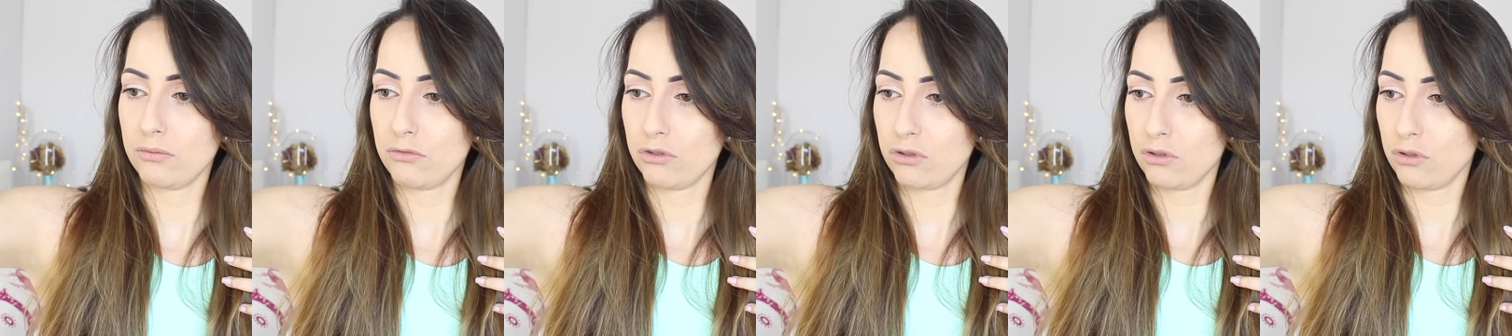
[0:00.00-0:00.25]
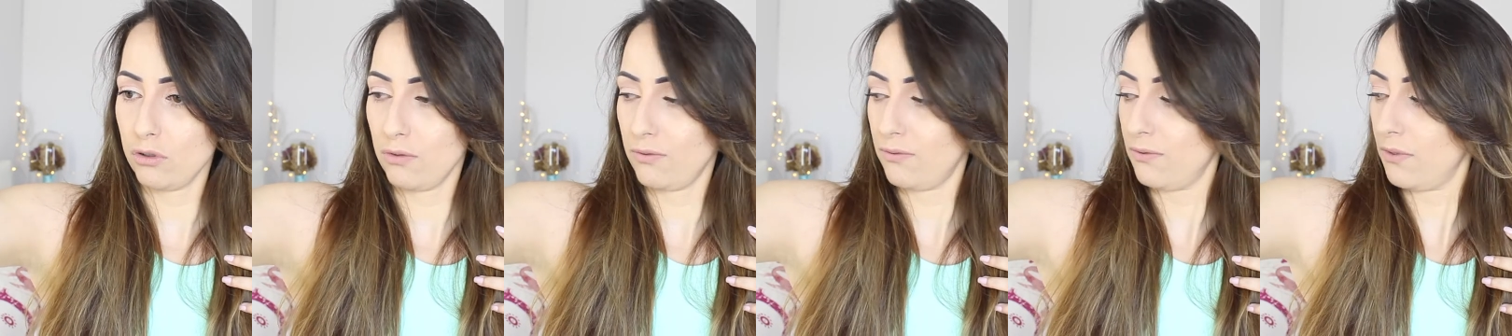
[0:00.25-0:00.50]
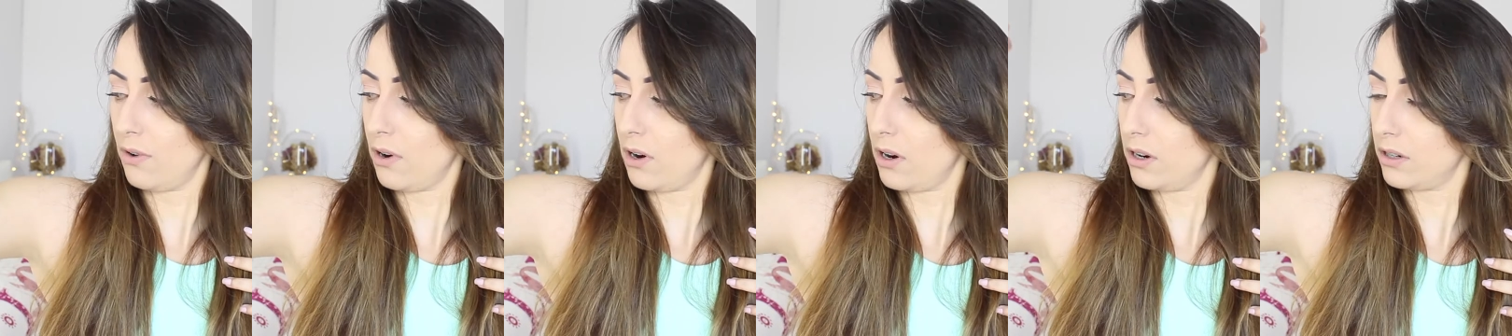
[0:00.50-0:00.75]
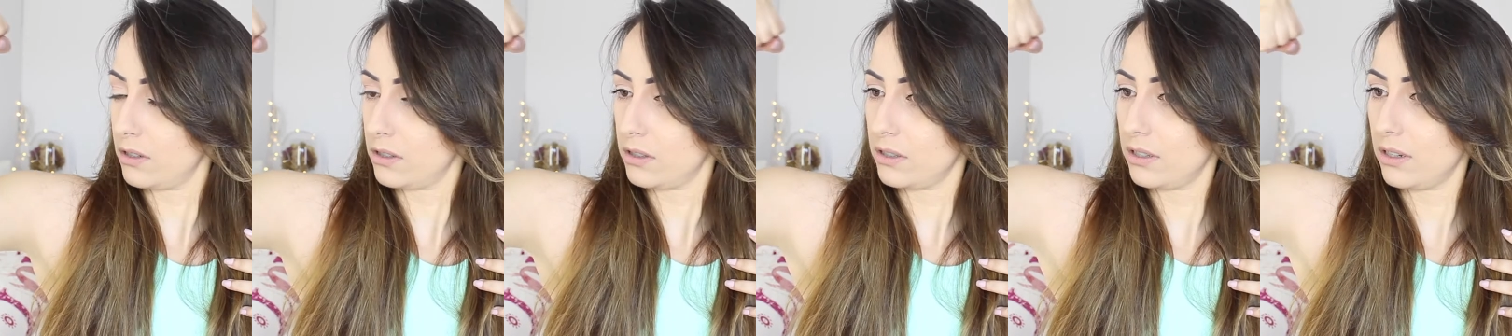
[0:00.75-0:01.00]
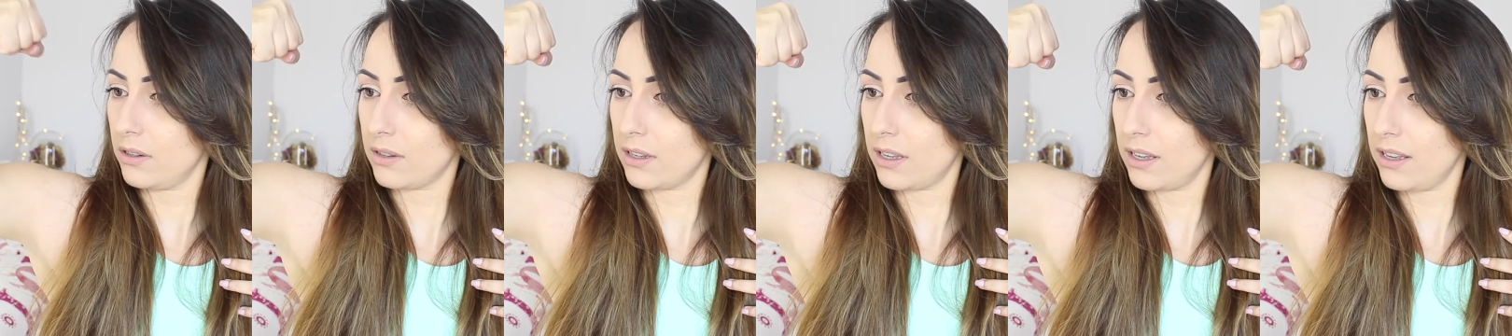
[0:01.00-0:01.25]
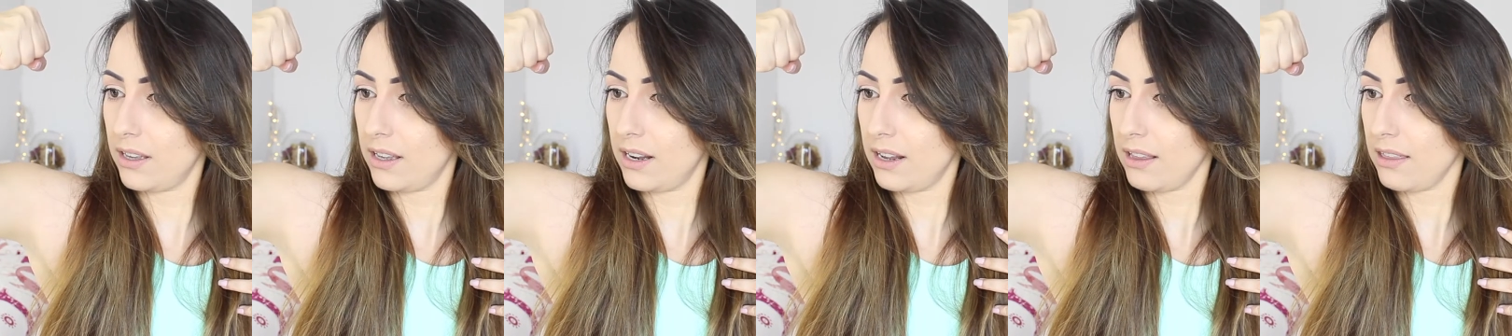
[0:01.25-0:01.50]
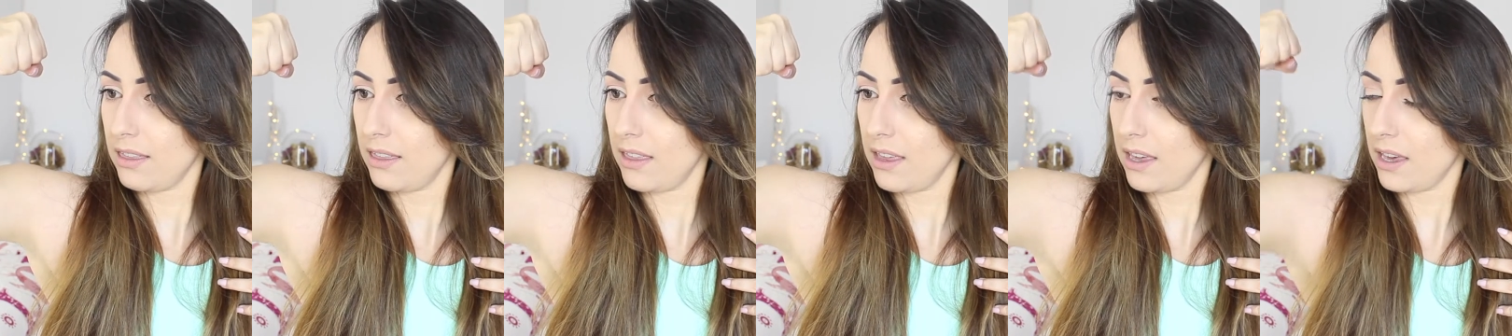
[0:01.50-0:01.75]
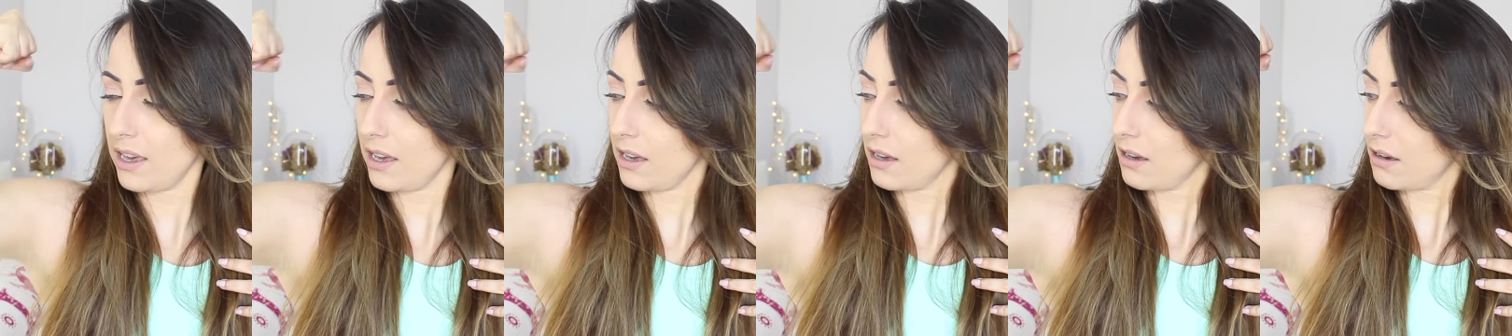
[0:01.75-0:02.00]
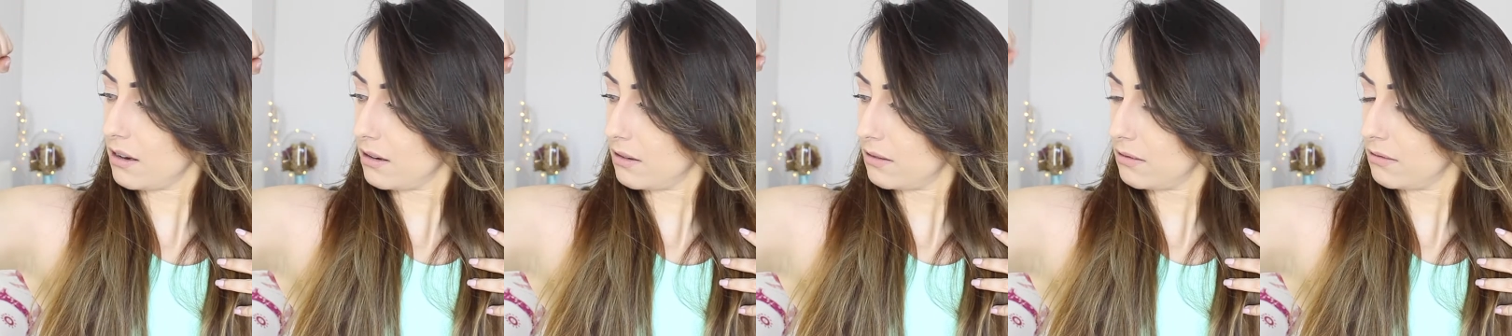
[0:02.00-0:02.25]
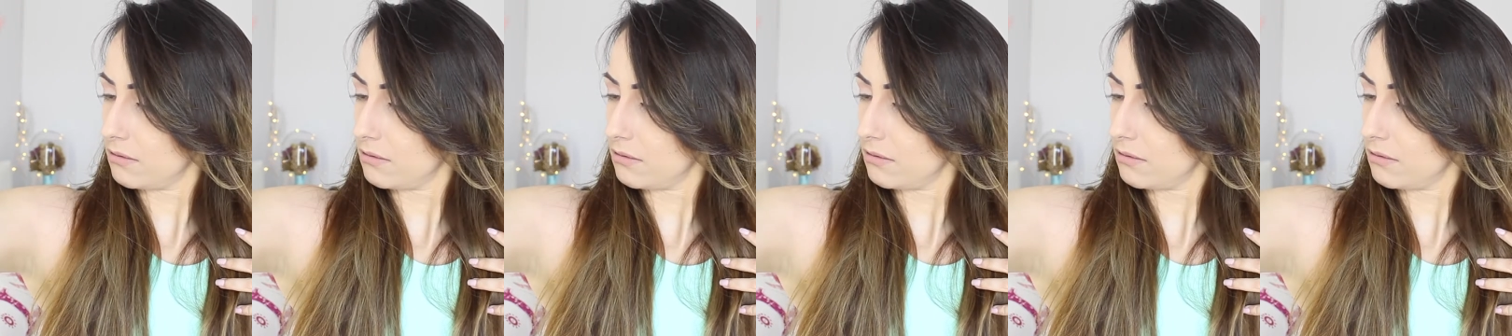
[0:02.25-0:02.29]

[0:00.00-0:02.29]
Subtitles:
So far, so good, I think.